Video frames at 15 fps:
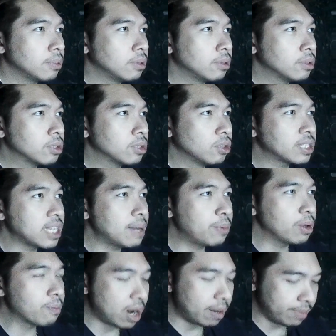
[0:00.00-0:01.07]
so
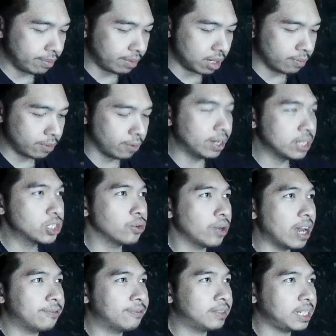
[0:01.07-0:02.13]
sample problem number 1, so we
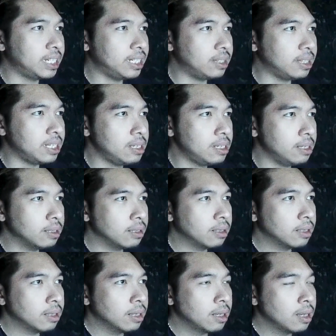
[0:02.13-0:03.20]
have 3t
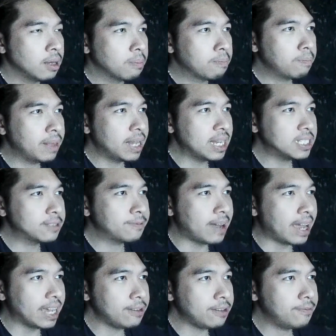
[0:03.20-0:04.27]
plus
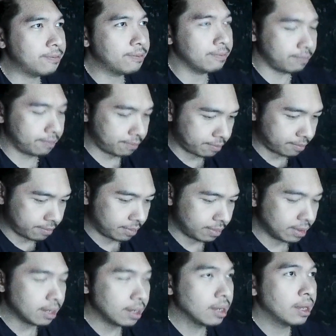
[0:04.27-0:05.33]
5,
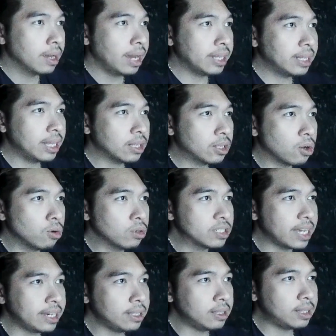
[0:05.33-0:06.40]
and then
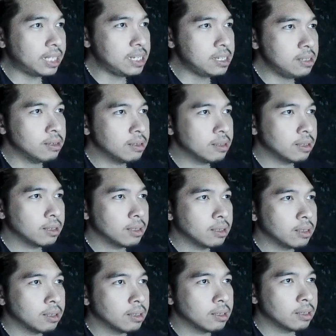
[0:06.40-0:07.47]
cosine t
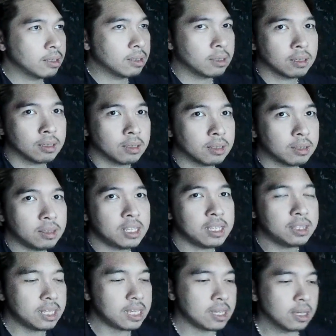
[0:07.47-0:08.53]

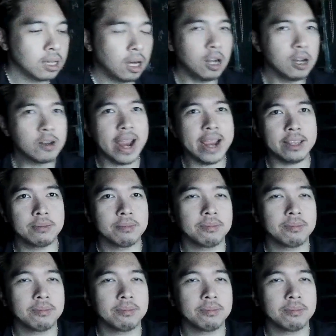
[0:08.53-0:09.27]
dt. All right.